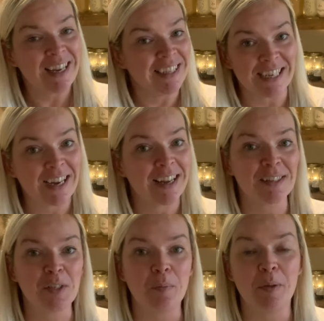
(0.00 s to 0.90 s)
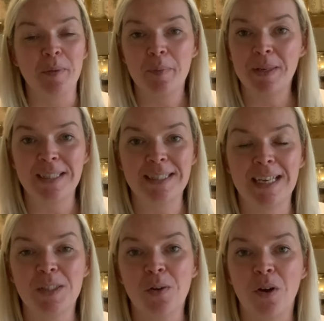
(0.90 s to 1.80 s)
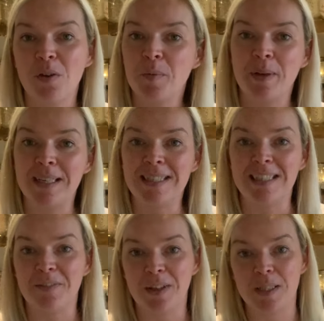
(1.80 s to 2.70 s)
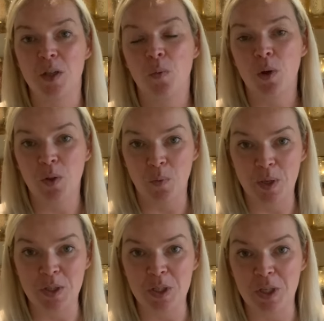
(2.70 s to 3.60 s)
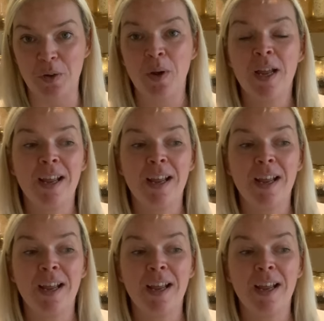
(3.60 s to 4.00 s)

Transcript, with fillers: and I can't stop them nipping into Tesco or other places if that's not what they want to do